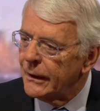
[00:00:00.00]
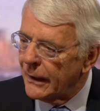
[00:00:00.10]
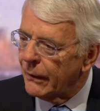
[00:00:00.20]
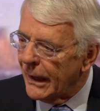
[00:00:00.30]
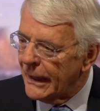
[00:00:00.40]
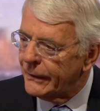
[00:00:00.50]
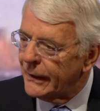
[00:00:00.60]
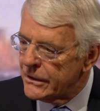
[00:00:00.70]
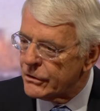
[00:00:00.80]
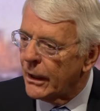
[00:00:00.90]
Now, I
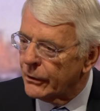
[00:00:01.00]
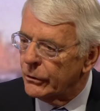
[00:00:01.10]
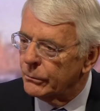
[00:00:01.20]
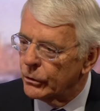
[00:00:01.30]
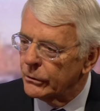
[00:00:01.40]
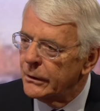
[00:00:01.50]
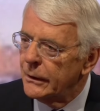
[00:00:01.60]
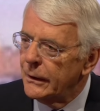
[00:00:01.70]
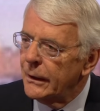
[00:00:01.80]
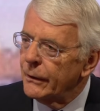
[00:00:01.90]
think it's arguable
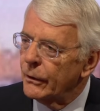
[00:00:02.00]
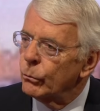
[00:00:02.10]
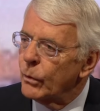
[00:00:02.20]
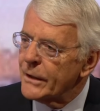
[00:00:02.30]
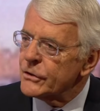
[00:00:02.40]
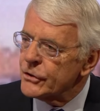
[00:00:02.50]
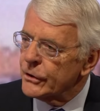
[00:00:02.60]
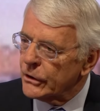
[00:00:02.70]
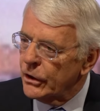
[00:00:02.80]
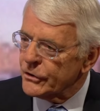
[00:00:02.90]
that once
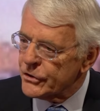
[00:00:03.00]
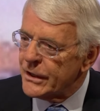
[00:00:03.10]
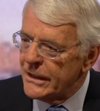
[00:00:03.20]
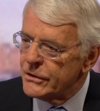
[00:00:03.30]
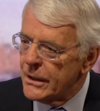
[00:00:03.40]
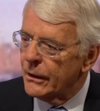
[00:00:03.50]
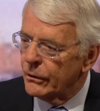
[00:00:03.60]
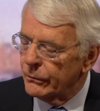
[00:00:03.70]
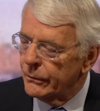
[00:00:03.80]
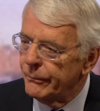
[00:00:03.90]
the cost is
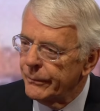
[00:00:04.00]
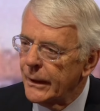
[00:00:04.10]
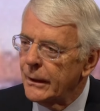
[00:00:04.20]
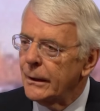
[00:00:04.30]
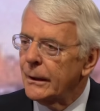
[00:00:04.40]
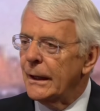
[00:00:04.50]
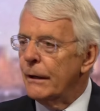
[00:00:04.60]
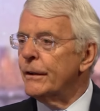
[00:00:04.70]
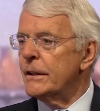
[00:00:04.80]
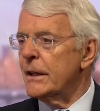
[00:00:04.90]
known,
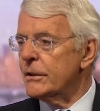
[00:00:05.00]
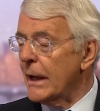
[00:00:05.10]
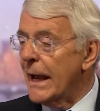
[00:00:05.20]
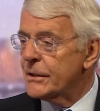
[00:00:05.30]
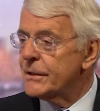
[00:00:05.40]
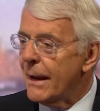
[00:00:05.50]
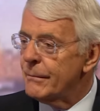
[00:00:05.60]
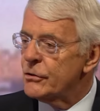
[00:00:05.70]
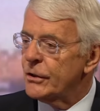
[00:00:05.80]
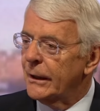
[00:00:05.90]
if it is as
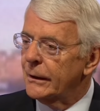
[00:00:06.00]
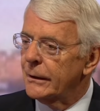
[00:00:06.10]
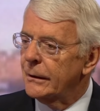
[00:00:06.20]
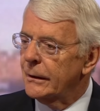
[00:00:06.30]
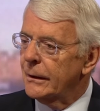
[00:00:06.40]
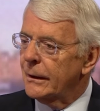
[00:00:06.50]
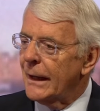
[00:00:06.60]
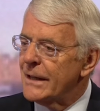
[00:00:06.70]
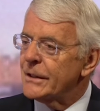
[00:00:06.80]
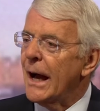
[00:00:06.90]
damaging
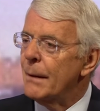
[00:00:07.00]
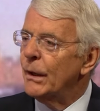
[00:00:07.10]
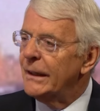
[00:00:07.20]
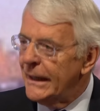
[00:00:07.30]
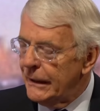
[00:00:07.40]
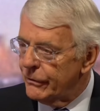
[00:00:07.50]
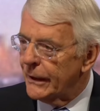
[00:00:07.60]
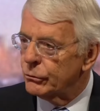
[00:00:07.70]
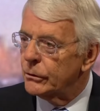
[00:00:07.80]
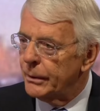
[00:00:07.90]
as I believe
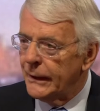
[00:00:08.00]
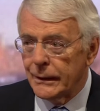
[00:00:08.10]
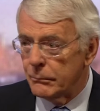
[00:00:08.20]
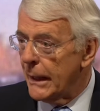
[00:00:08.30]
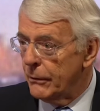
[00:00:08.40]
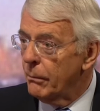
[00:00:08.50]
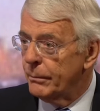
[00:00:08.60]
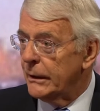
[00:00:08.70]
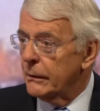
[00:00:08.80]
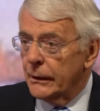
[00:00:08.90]
it will be, it may not
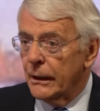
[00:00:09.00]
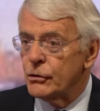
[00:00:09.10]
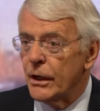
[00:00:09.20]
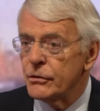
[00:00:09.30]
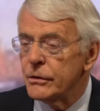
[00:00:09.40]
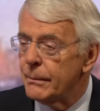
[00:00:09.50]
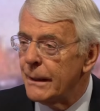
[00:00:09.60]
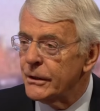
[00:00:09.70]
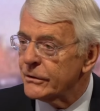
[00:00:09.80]
be, the negotiations may be a